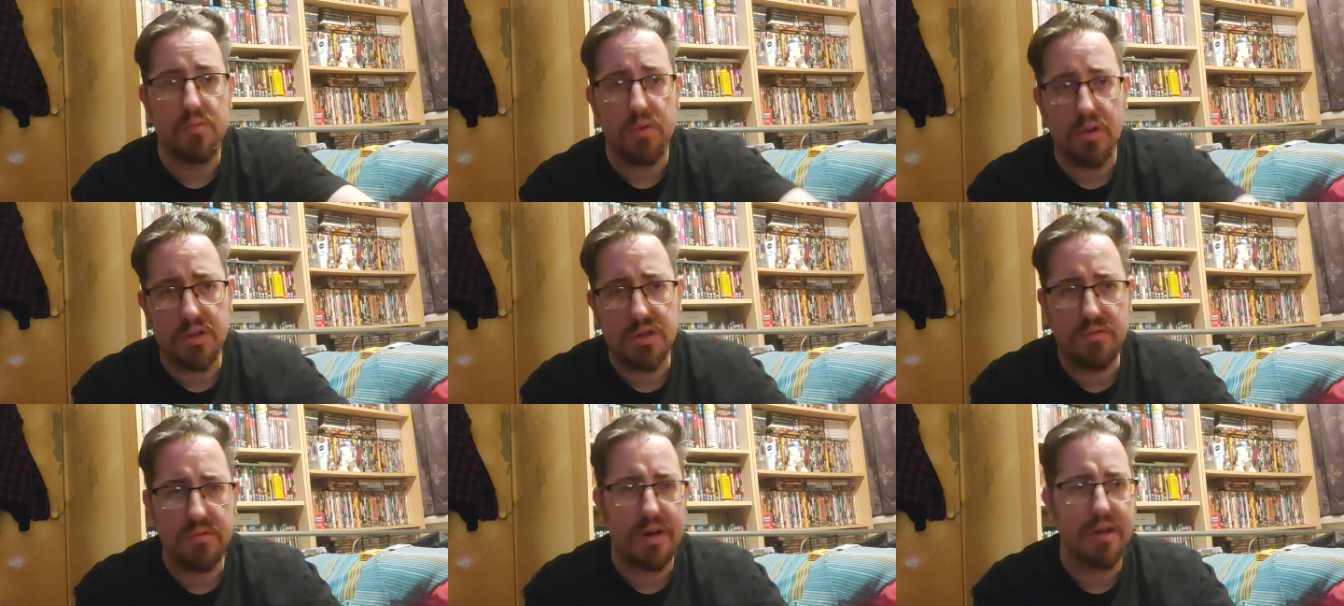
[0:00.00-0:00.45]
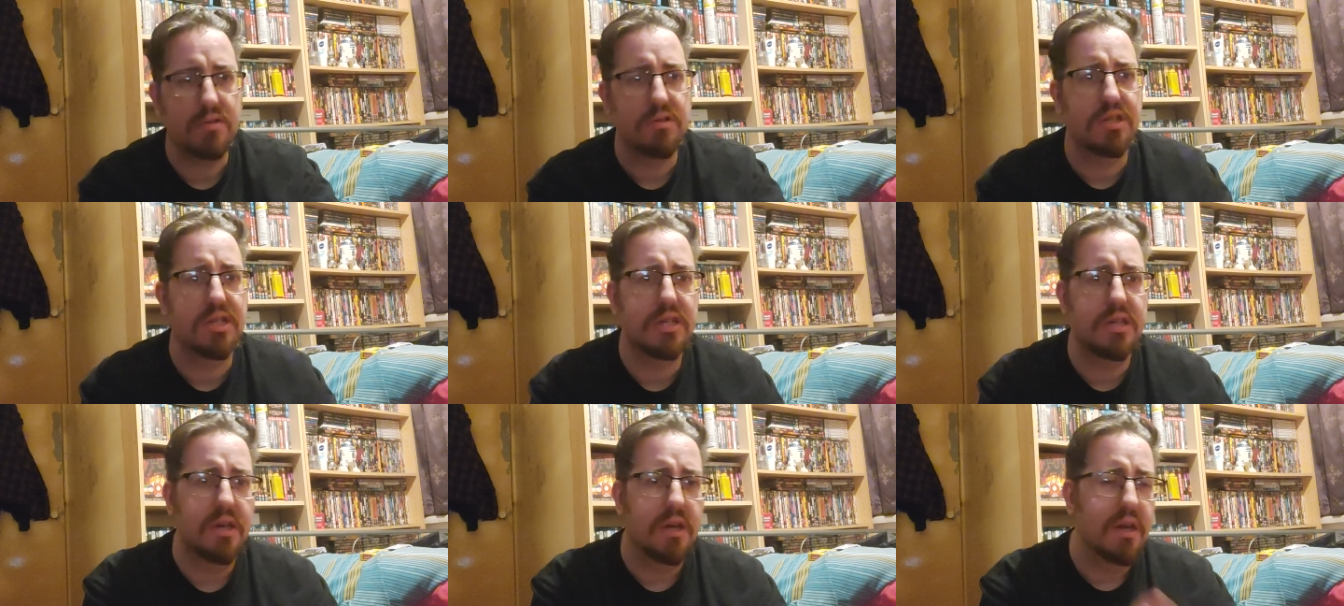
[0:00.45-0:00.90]
Ronda
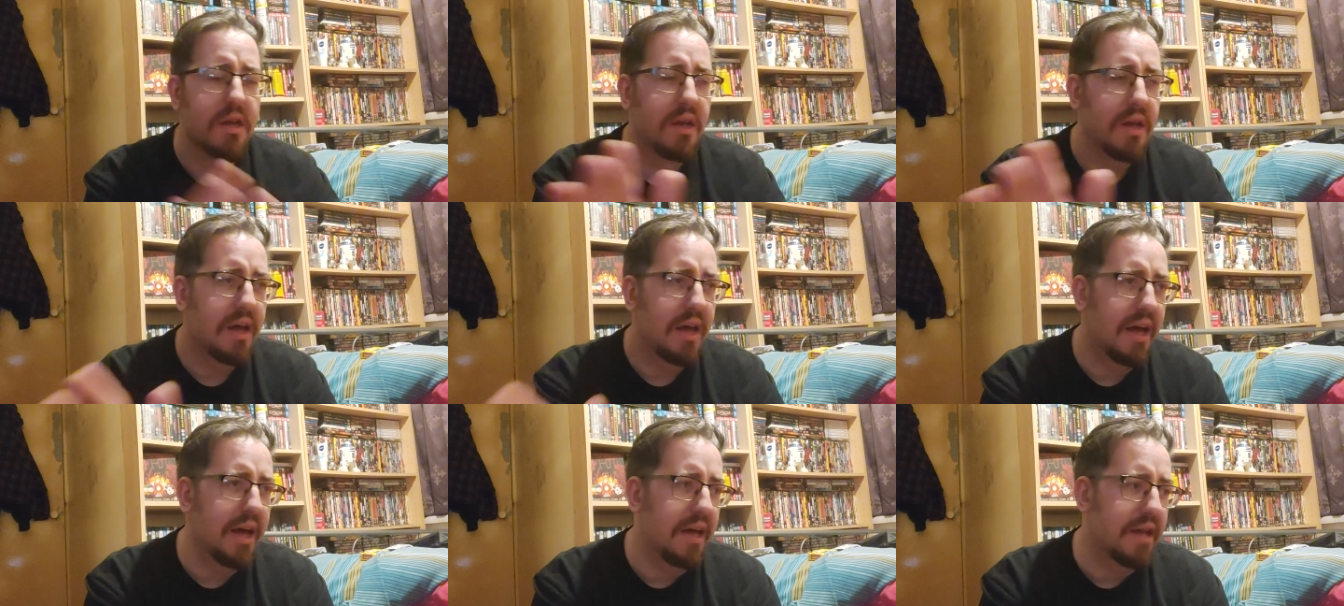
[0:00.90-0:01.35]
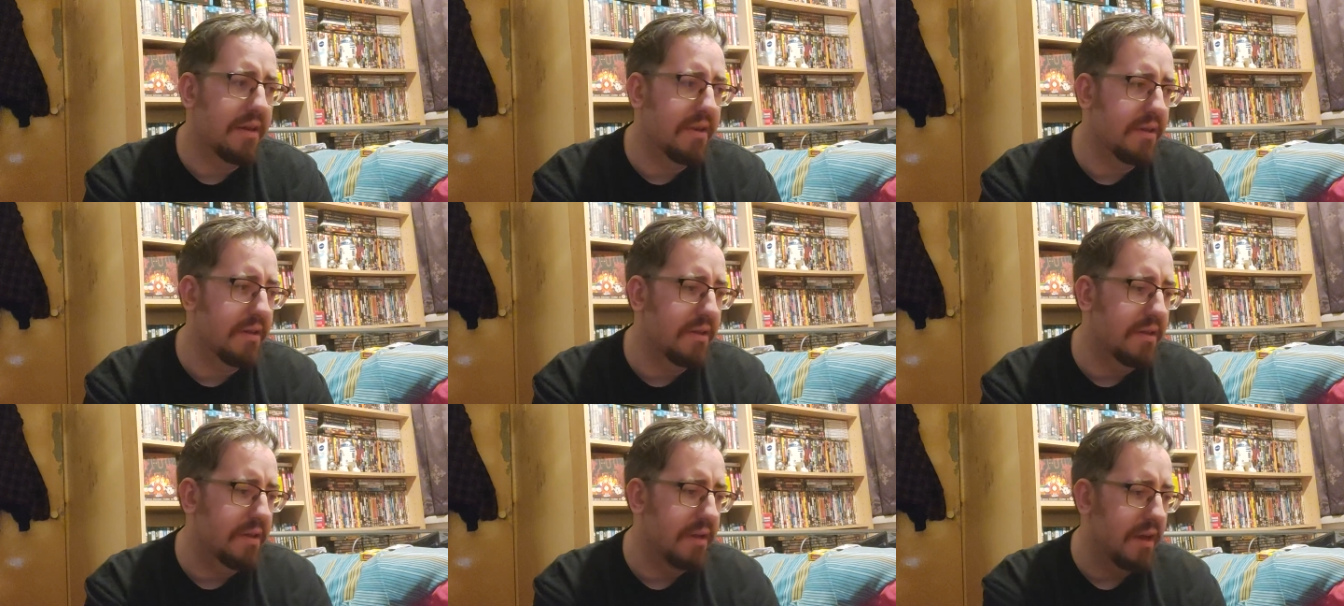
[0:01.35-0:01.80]
Rousey
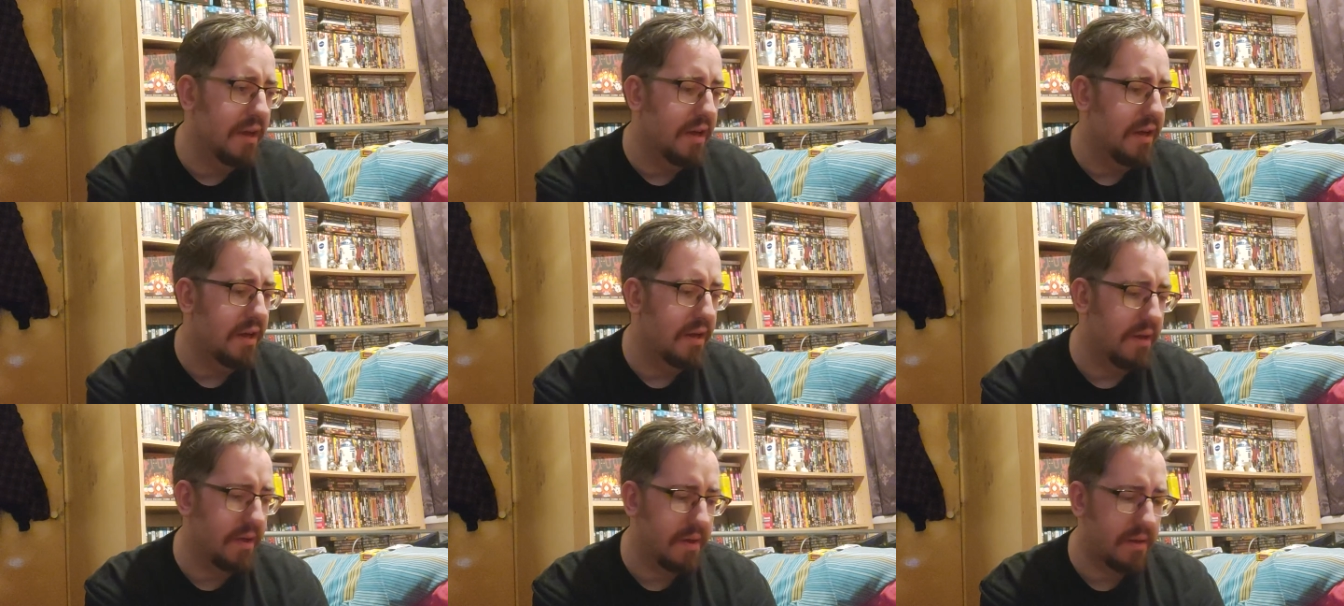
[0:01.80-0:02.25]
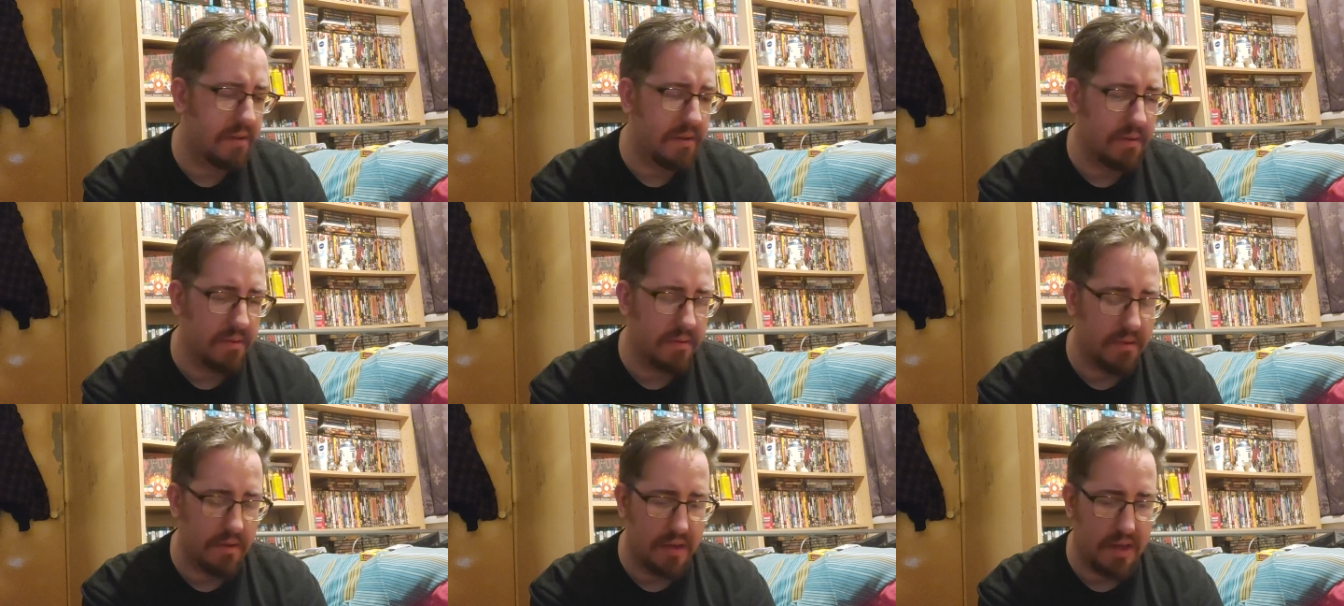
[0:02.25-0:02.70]
and
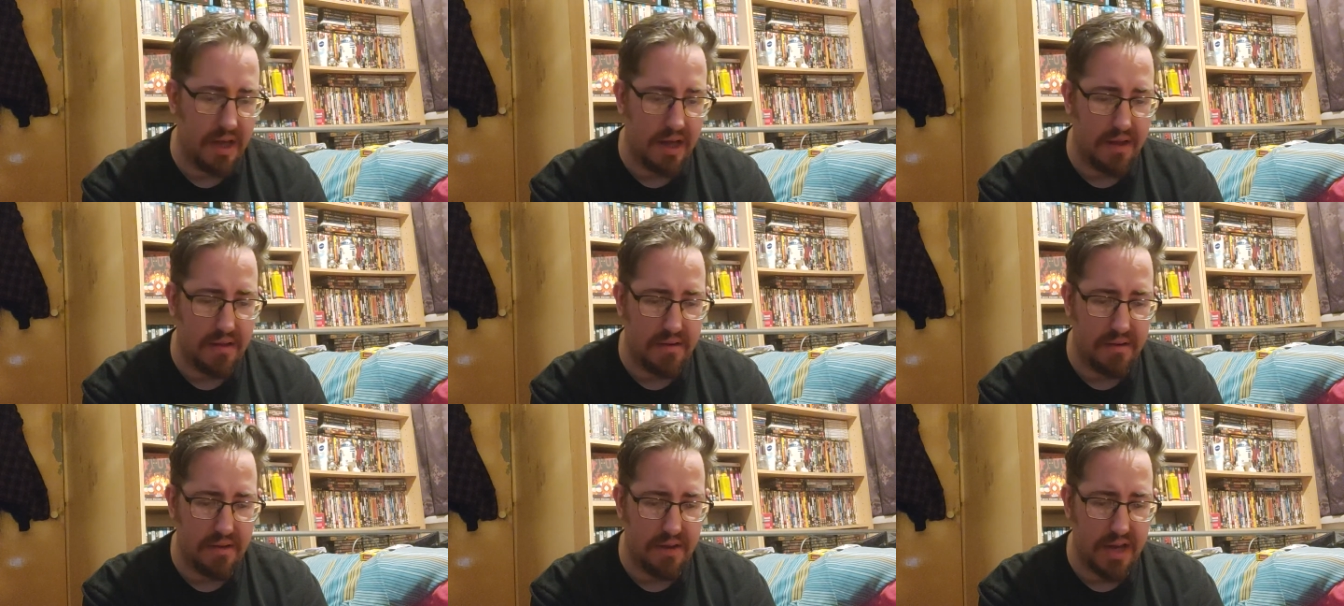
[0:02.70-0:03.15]
that